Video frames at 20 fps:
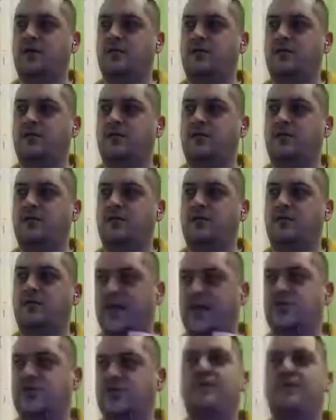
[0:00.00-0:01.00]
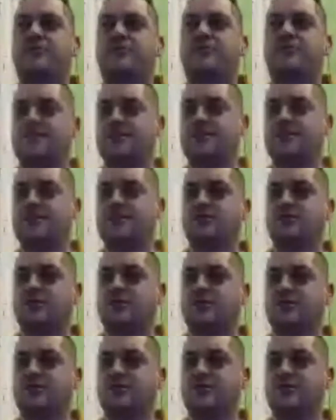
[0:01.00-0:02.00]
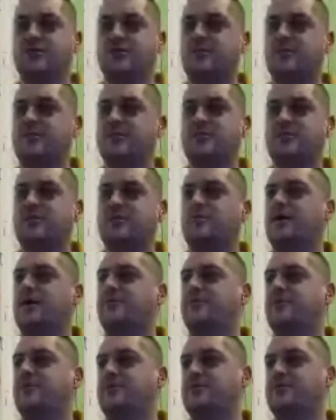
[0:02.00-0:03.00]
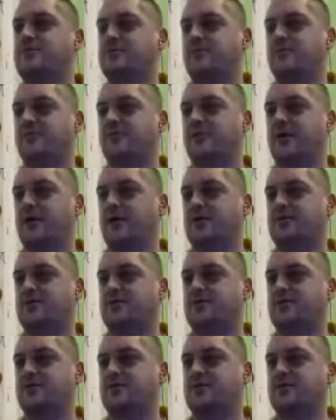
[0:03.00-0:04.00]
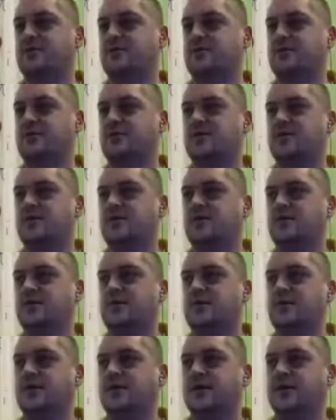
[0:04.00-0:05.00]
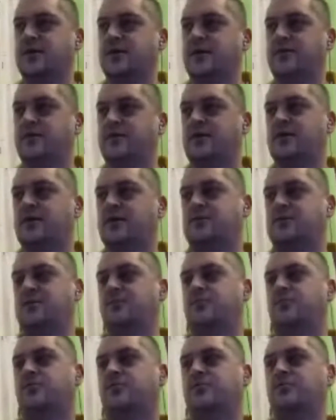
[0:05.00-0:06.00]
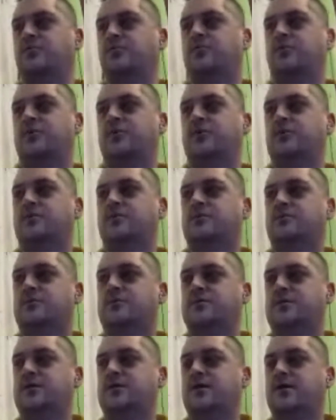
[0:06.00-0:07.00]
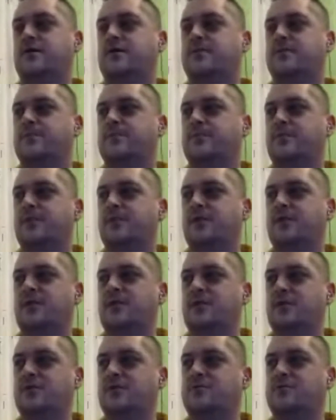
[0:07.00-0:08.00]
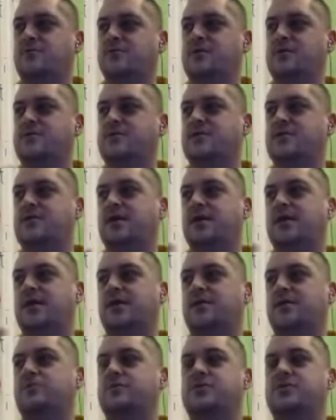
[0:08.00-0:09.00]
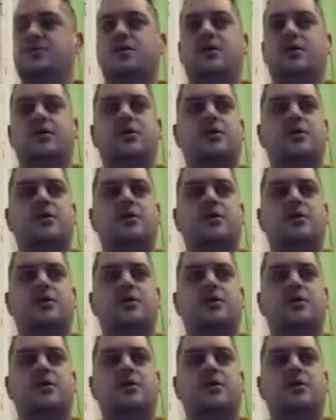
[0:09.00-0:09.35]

they think the brain generates the consciousness, but there's no evidence of that. And I think that's an important point. But in the dream state, it was like